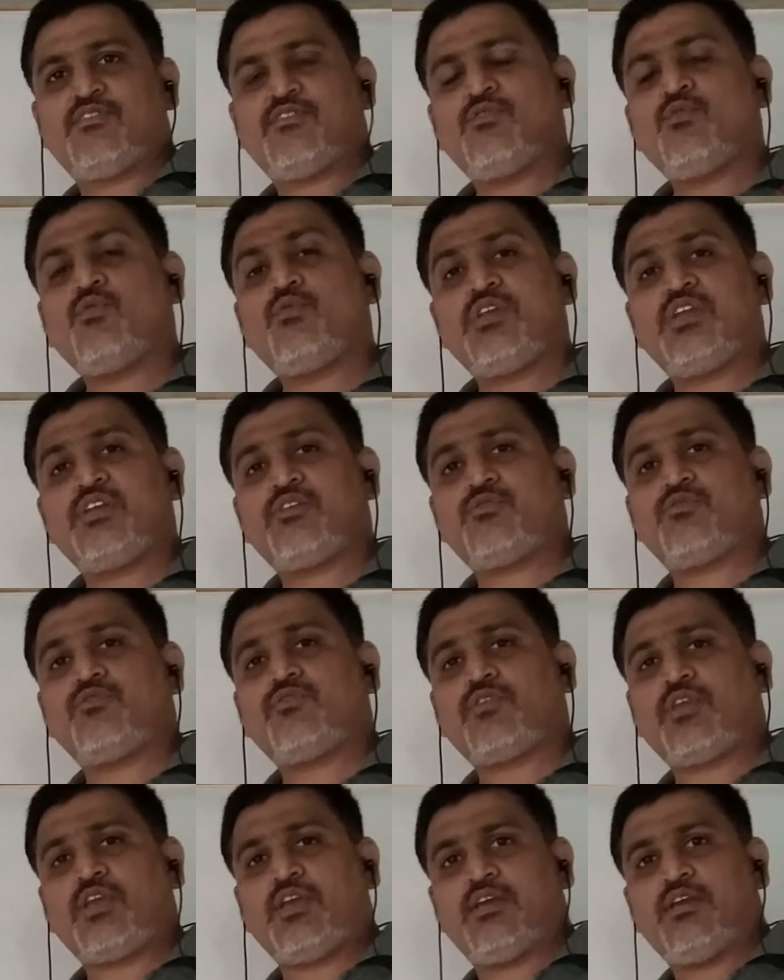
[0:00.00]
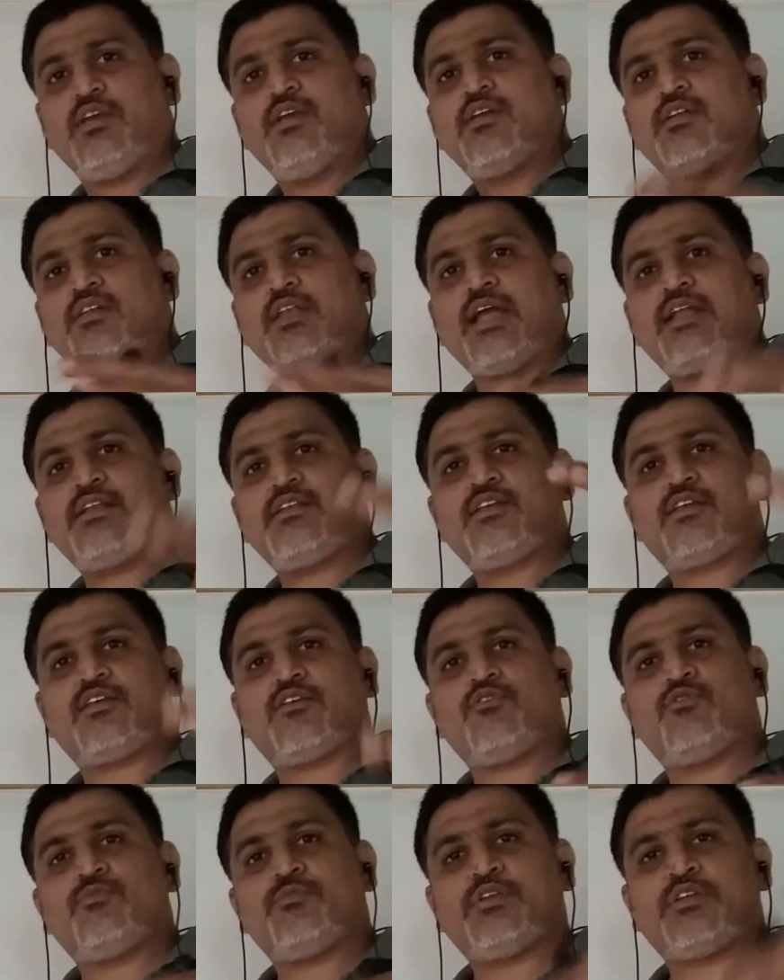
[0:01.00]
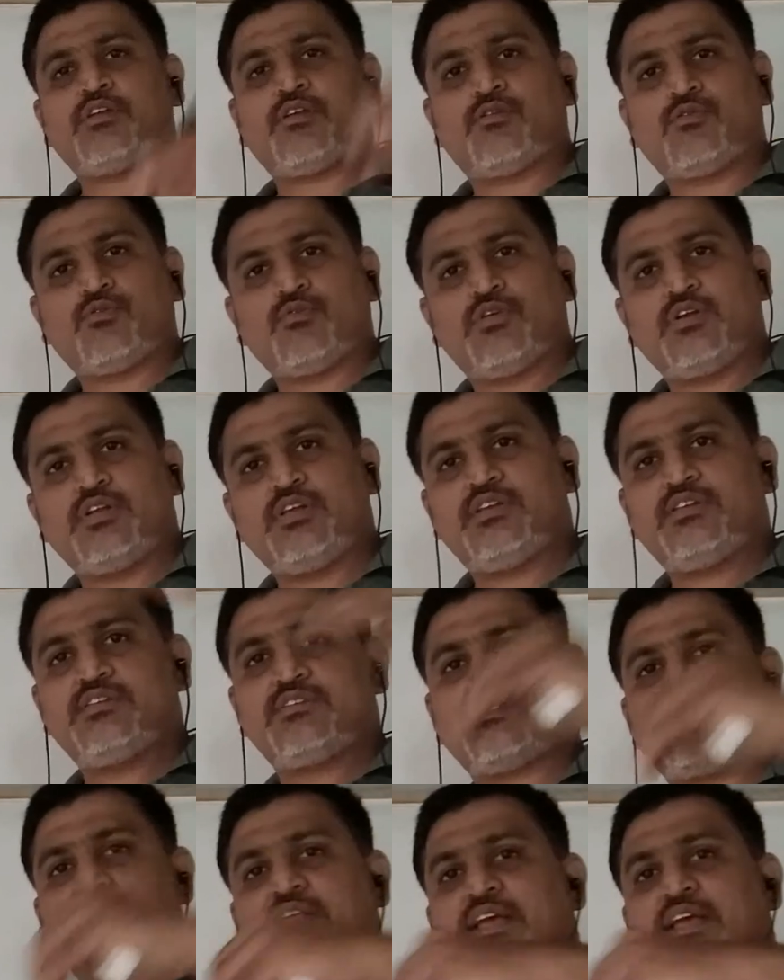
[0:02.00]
No need to say 90 kilometers toward east,